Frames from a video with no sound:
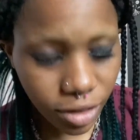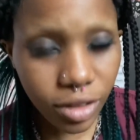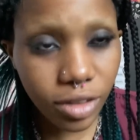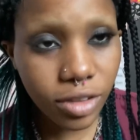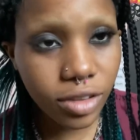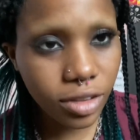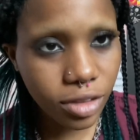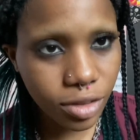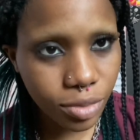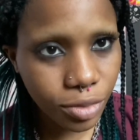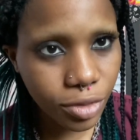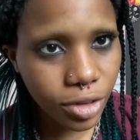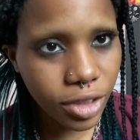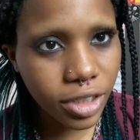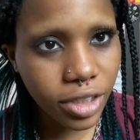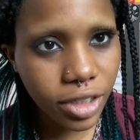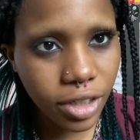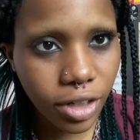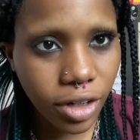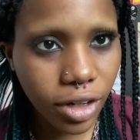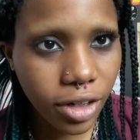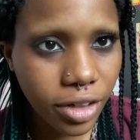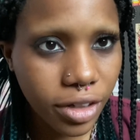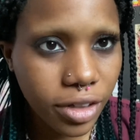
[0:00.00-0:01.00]
This is more
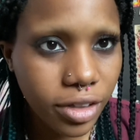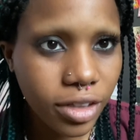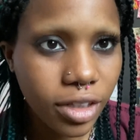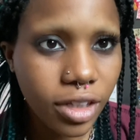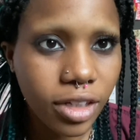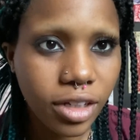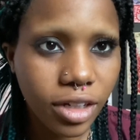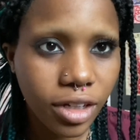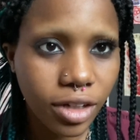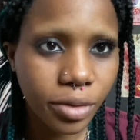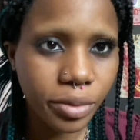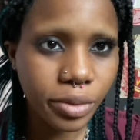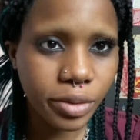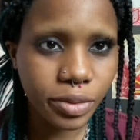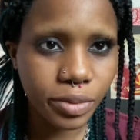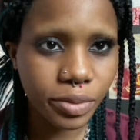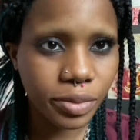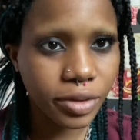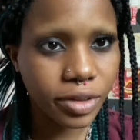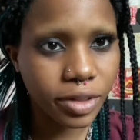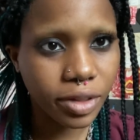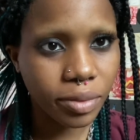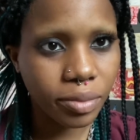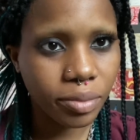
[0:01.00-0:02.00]
chaotic than I was
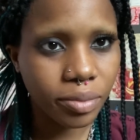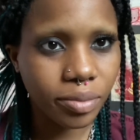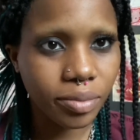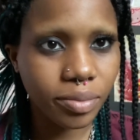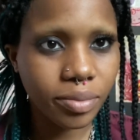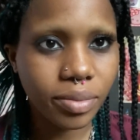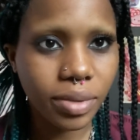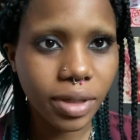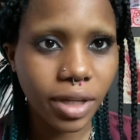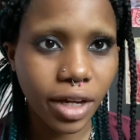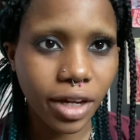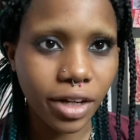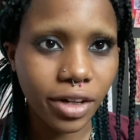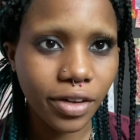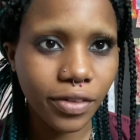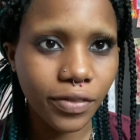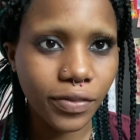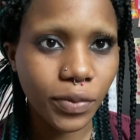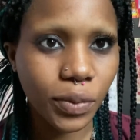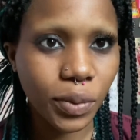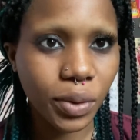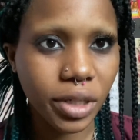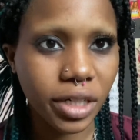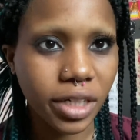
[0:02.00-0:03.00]
really planning
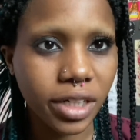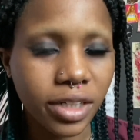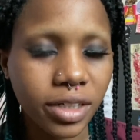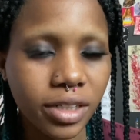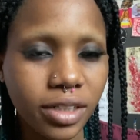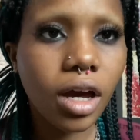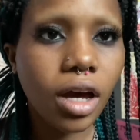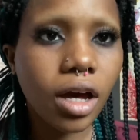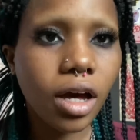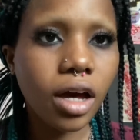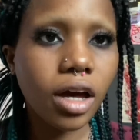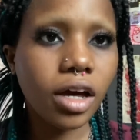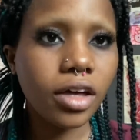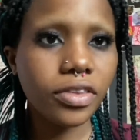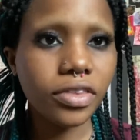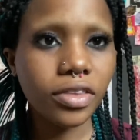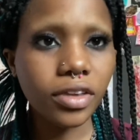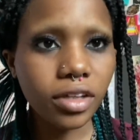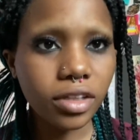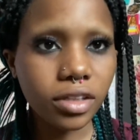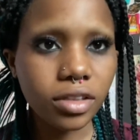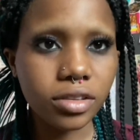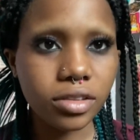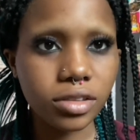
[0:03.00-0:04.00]
for. I
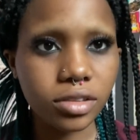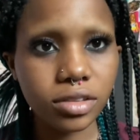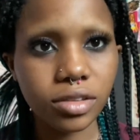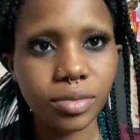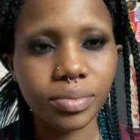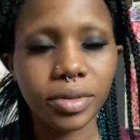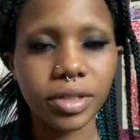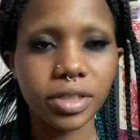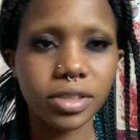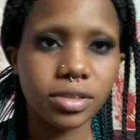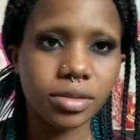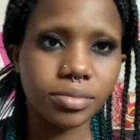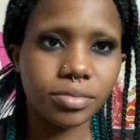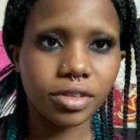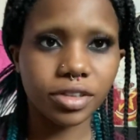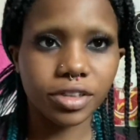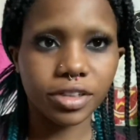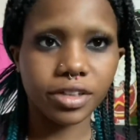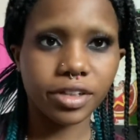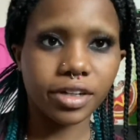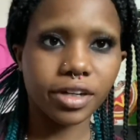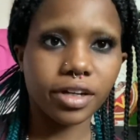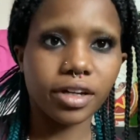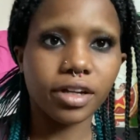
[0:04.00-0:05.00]
think this is the best I'm gonna
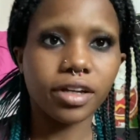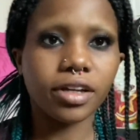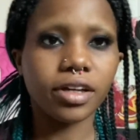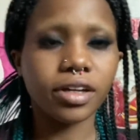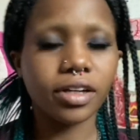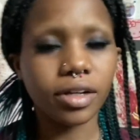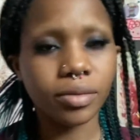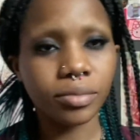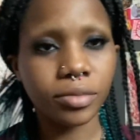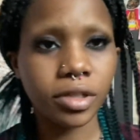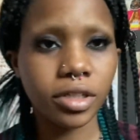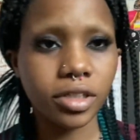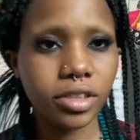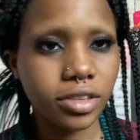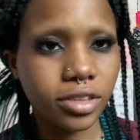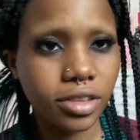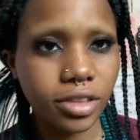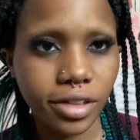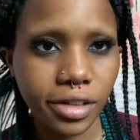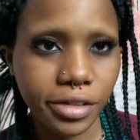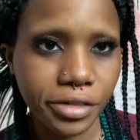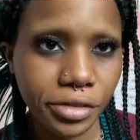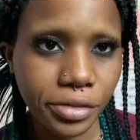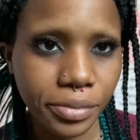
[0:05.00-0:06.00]
get and I'm honestly
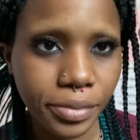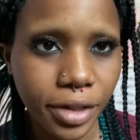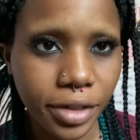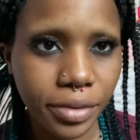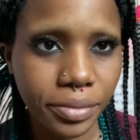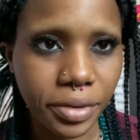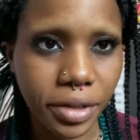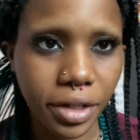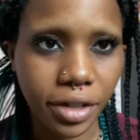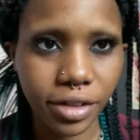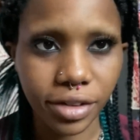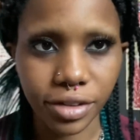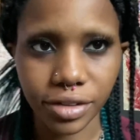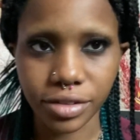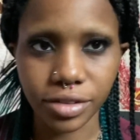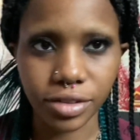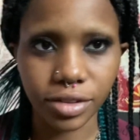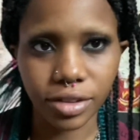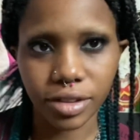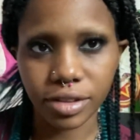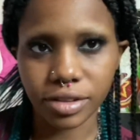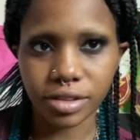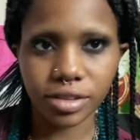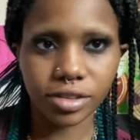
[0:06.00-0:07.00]
not too mad about it, so
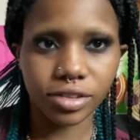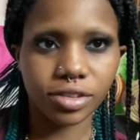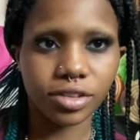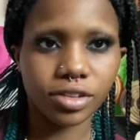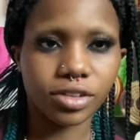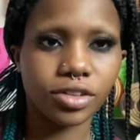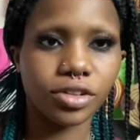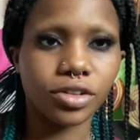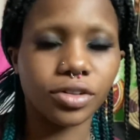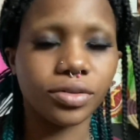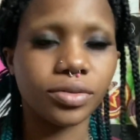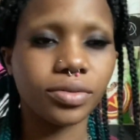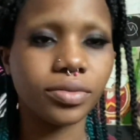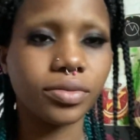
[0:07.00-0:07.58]
let's continue.